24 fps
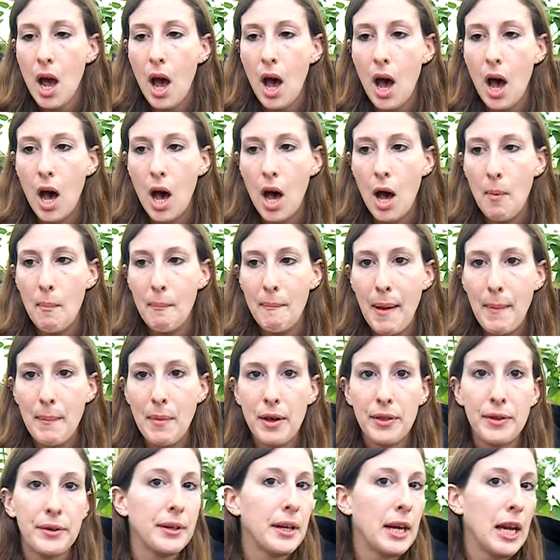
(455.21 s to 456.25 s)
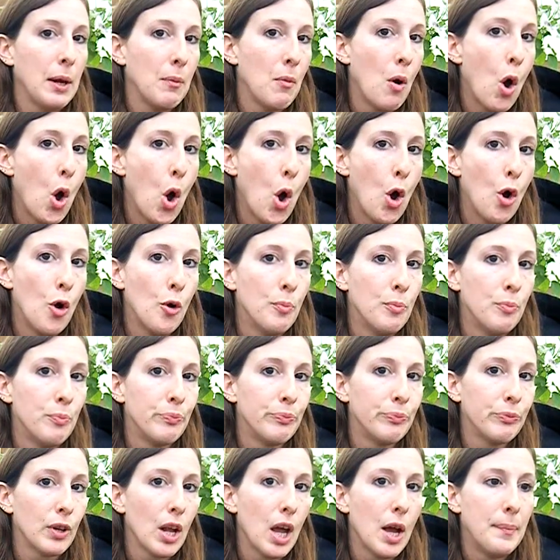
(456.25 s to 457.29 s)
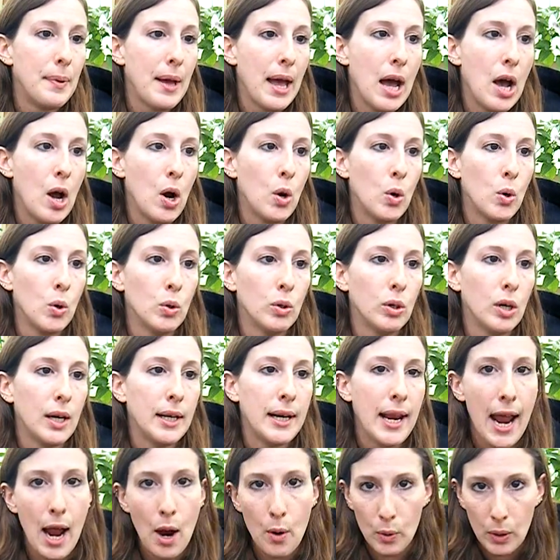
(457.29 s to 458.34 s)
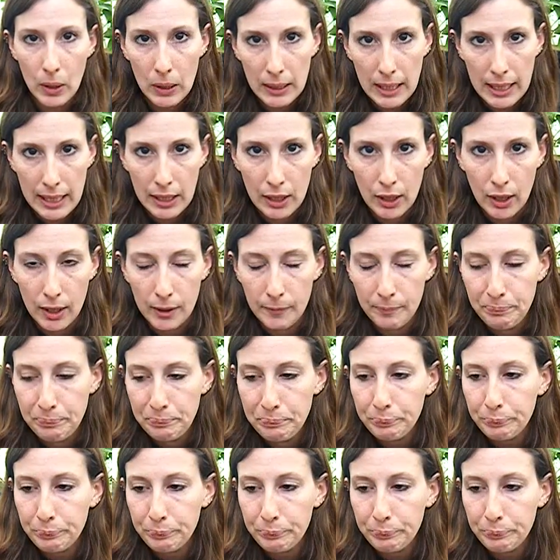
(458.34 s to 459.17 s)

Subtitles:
My mother came home about an hour later